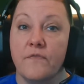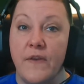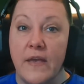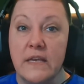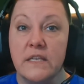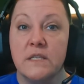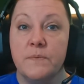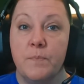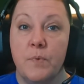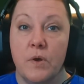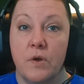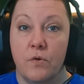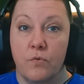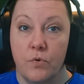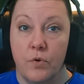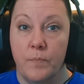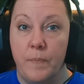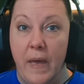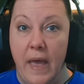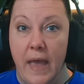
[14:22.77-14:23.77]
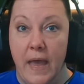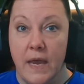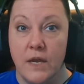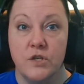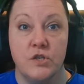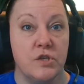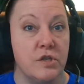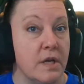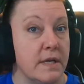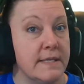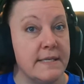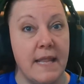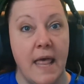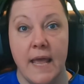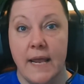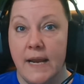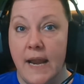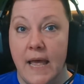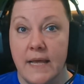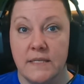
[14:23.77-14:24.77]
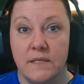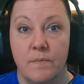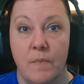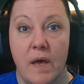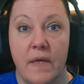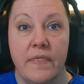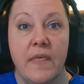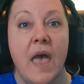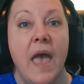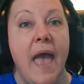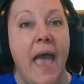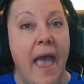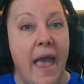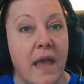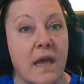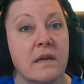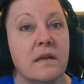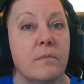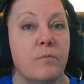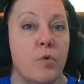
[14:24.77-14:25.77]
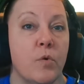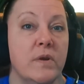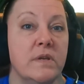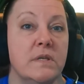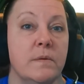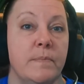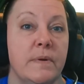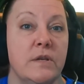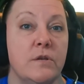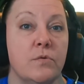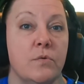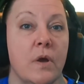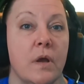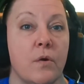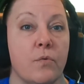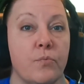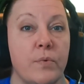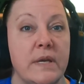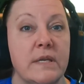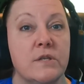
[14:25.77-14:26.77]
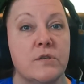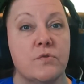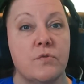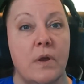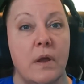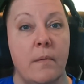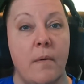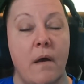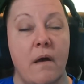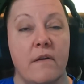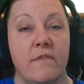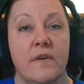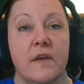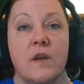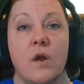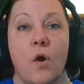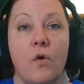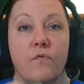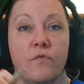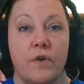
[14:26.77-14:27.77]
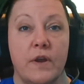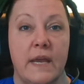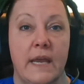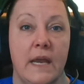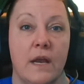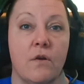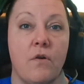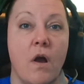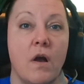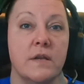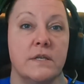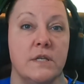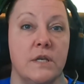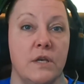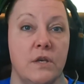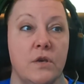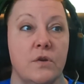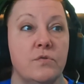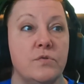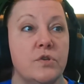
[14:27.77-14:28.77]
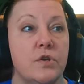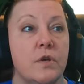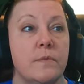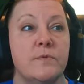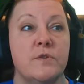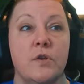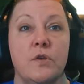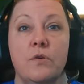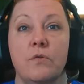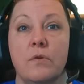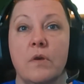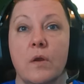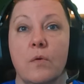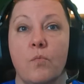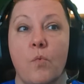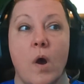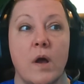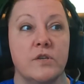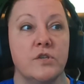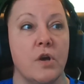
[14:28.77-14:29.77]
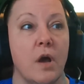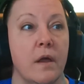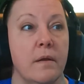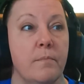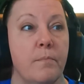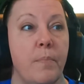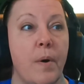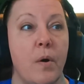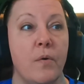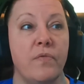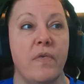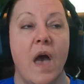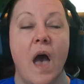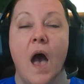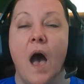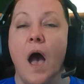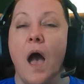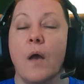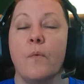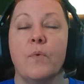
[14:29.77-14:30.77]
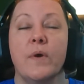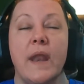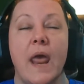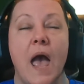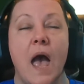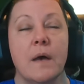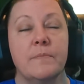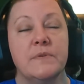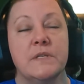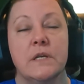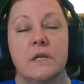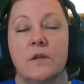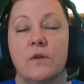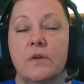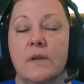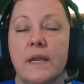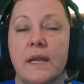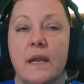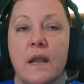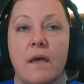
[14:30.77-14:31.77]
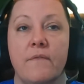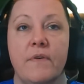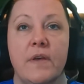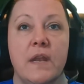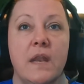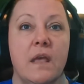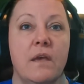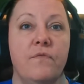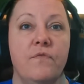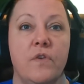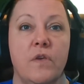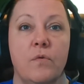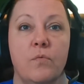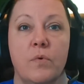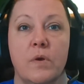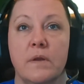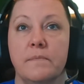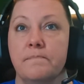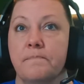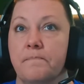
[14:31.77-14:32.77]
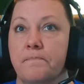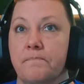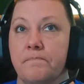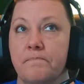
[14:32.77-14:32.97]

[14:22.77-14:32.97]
Facebook group page, just like last month. And I'm going to be doing a restream of it over here onto YouTube so you can watch on both. I would absolutely love it if you would.